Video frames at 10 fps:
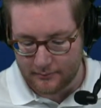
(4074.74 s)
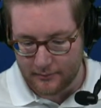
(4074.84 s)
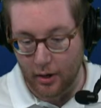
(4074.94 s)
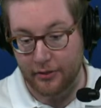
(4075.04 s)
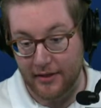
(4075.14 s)

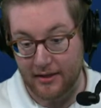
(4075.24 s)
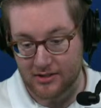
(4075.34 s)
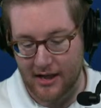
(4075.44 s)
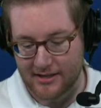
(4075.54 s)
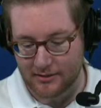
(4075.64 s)
Oh, he's
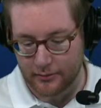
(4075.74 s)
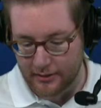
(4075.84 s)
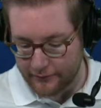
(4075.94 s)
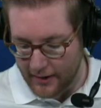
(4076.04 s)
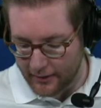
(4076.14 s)
asking Loki
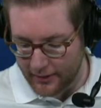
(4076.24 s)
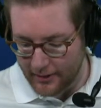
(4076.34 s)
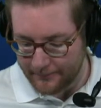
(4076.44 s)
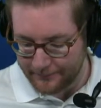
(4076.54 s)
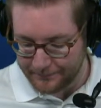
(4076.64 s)
Fire, yeah.
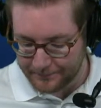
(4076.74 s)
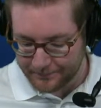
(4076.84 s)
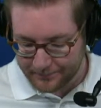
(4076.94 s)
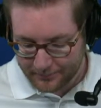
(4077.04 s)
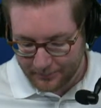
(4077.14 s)

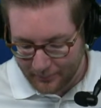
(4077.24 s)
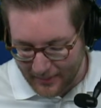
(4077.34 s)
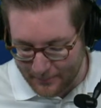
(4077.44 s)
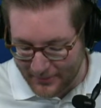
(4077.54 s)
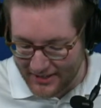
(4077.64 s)

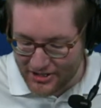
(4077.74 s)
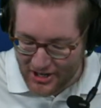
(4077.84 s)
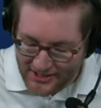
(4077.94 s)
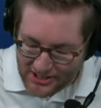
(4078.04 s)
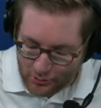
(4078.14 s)

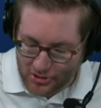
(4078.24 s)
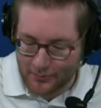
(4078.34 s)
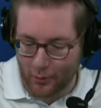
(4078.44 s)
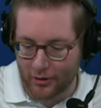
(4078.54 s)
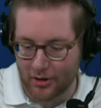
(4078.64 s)
PJ says we're
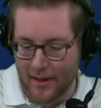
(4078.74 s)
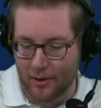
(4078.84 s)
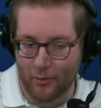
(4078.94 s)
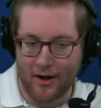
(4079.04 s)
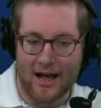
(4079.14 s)
supporting no matter what.